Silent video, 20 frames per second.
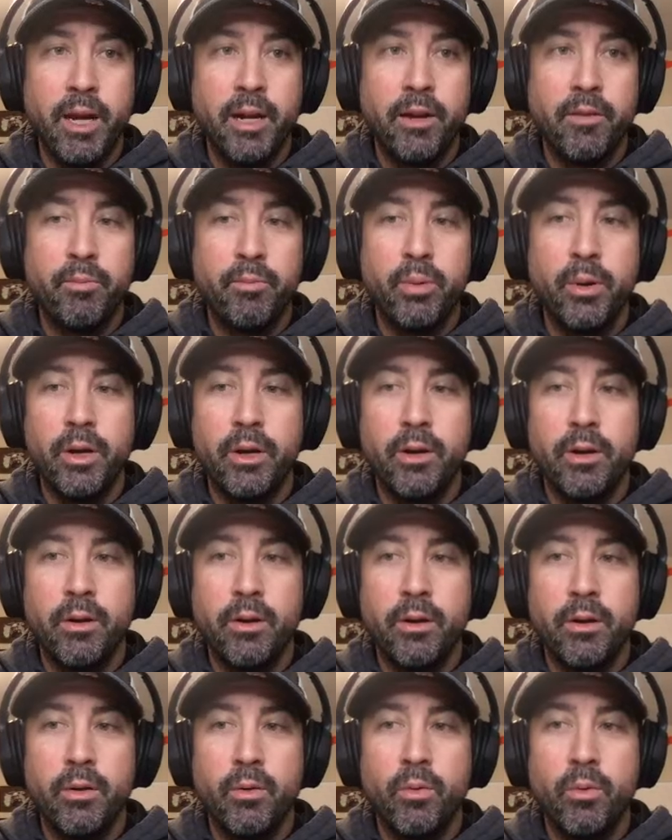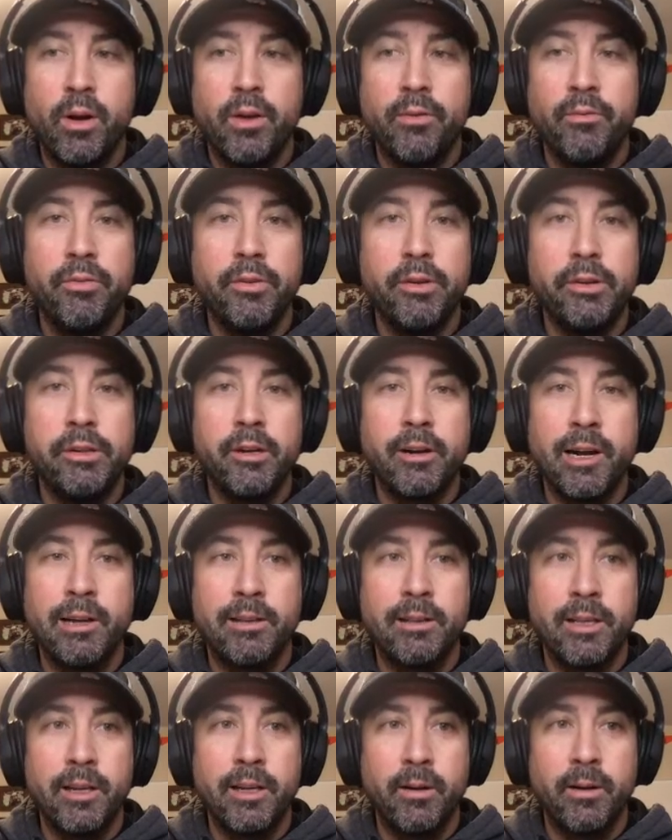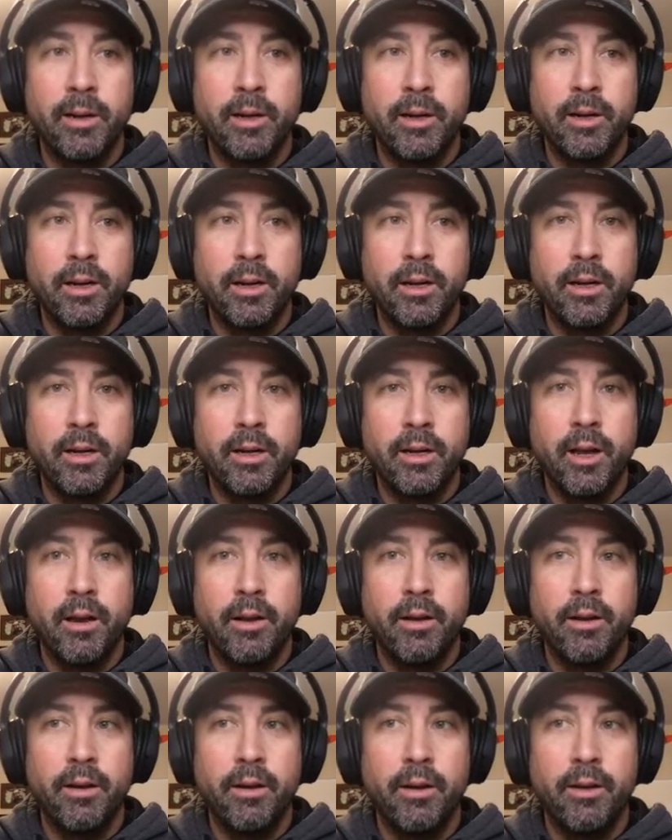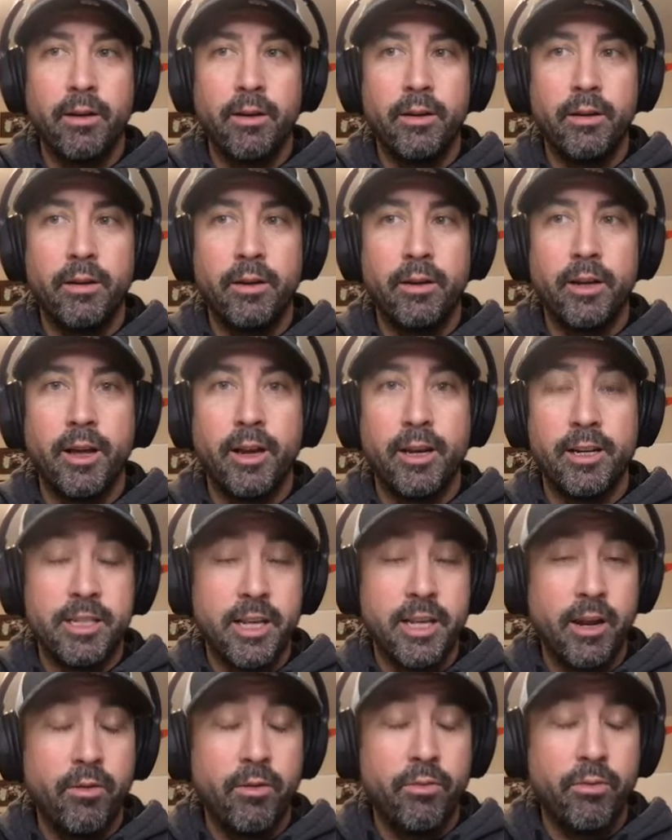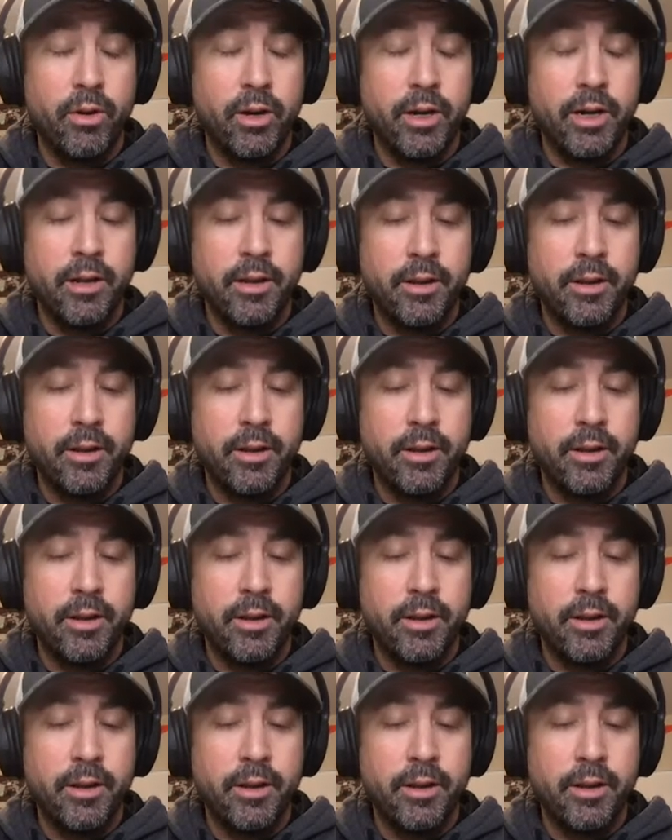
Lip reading: have put one feeler out there and got a sale for you,